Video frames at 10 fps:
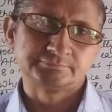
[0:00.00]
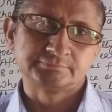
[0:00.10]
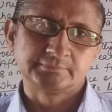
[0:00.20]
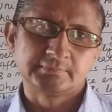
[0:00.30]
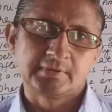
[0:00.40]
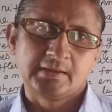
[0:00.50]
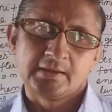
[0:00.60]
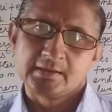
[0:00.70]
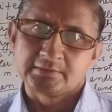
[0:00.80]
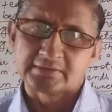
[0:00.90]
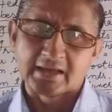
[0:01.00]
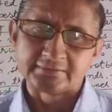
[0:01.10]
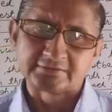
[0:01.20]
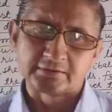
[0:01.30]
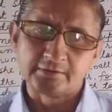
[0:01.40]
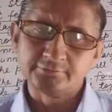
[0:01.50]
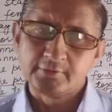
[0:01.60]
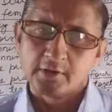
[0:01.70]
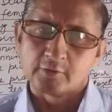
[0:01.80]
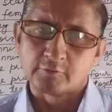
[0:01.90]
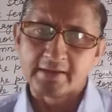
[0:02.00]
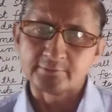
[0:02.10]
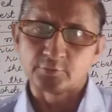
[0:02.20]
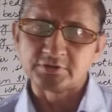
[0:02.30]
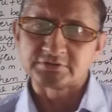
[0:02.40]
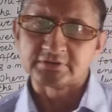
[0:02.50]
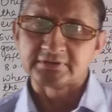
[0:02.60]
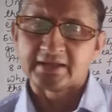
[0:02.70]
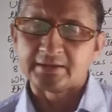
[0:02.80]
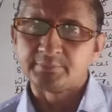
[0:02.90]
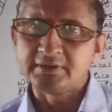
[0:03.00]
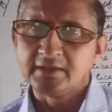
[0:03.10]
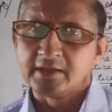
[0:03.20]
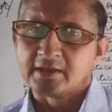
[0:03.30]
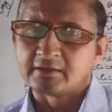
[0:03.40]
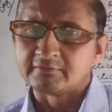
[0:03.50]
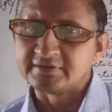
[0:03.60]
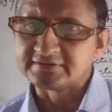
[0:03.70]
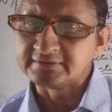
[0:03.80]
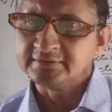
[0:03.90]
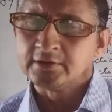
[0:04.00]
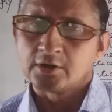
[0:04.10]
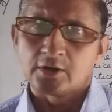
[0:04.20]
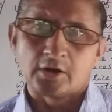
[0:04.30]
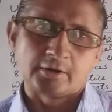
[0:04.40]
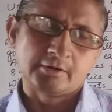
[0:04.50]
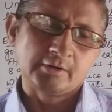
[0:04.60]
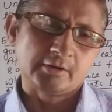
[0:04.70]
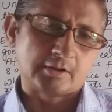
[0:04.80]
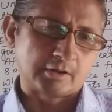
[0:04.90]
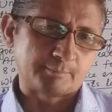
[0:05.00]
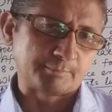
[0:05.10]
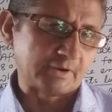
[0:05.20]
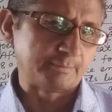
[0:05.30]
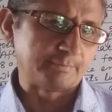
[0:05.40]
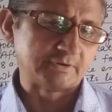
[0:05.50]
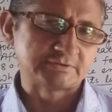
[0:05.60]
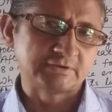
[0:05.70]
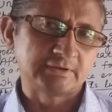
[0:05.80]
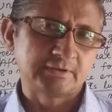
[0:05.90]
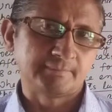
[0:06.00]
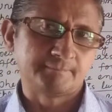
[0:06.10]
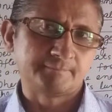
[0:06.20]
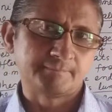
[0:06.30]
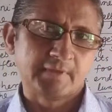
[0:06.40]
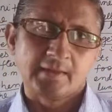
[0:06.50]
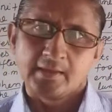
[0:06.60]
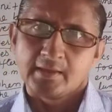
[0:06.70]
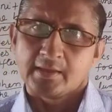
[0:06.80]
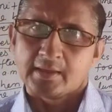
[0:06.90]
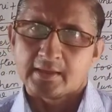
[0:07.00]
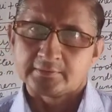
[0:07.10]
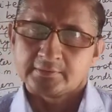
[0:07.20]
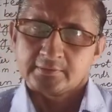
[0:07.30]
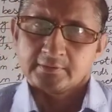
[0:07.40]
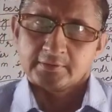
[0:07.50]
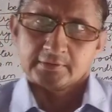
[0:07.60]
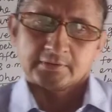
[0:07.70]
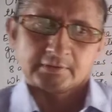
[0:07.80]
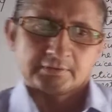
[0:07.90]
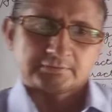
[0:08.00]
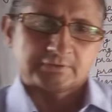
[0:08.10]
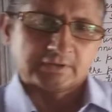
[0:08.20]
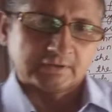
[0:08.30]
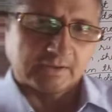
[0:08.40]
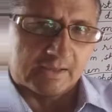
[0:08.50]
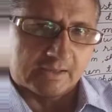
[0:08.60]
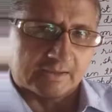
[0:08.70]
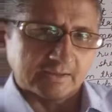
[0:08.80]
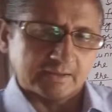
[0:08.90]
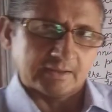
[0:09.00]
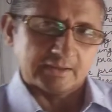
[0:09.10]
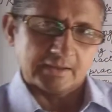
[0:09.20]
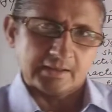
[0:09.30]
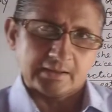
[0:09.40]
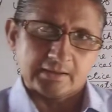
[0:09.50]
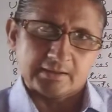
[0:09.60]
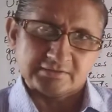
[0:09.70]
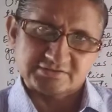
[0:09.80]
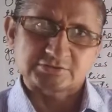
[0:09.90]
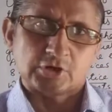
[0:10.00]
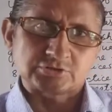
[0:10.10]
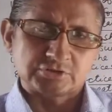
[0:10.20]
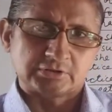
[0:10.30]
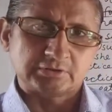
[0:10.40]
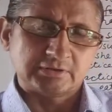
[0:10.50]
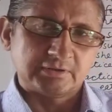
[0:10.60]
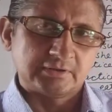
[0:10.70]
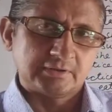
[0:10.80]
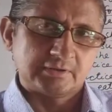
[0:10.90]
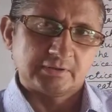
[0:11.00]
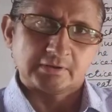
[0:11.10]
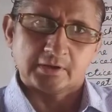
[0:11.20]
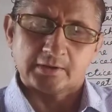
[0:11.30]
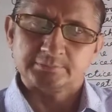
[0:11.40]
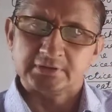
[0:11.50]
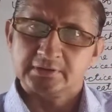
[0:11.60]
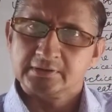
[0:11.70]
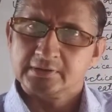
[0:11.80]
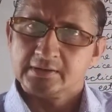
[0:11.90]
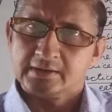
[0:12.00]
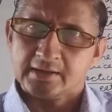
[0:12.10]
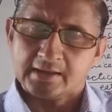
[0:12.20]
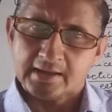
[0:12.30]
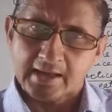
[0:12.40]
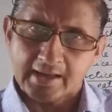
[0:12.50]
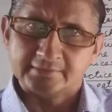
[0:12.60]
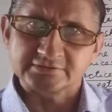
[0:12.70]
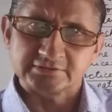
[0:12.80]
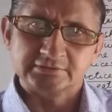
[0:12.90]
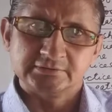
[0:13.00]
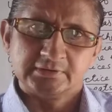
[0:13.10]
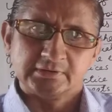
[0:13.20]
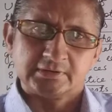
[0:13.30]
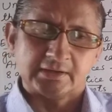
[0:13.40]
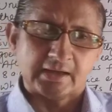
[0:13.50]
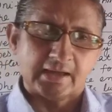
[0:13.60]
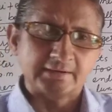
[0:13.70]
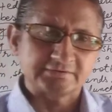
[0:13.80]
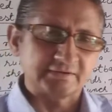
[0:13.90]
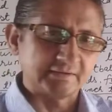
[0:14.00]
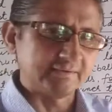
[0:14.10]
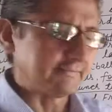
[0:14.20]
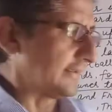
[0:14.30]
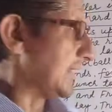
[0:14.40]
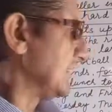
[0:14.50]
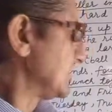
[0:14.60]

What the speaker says: The answer of why question can be a reason or a purpose. And the structure of the answer is statement.